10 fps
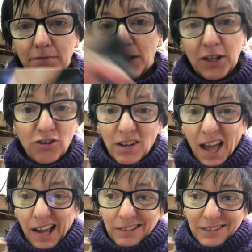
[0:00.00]
you're
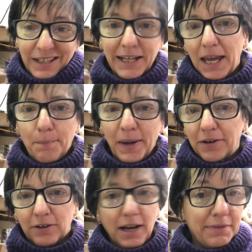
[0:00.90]
not going to get
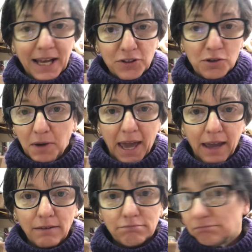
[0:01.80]
better. And that's
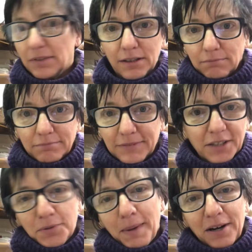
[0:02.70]
okay. It
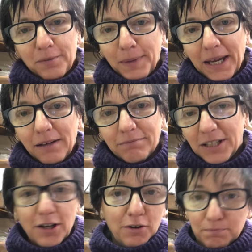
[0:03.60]
doesn't matter to me.
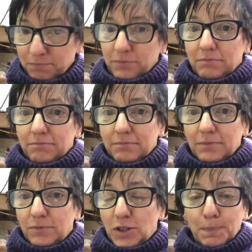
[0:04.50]
You know,
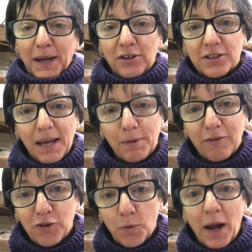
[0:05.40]
spend your time
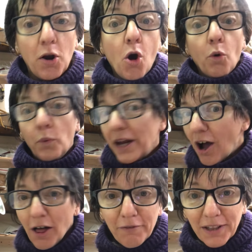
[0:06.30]
however you want. We
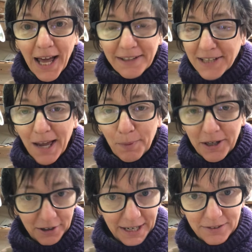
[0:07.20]
all have a lot of time
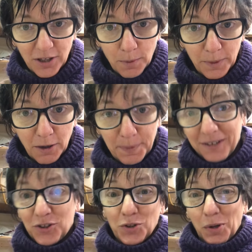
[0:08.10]
on our hands coming up
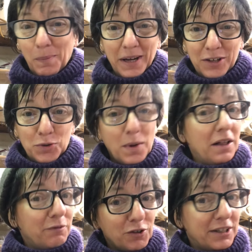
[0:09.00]
here, so you might as well.
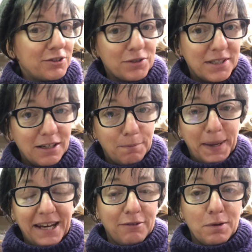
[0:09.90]
If you're interested in
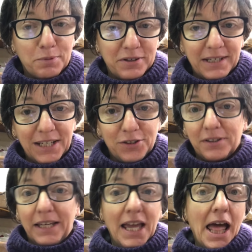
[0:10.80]
painting
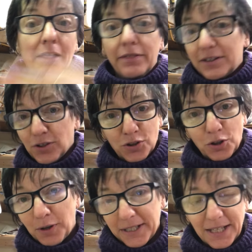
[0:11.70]
representationally, this is a
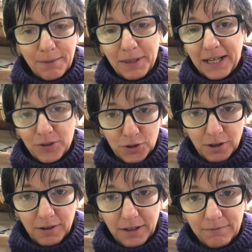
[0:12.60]
great time to get
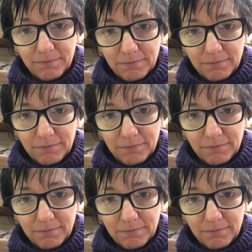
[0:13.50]
started.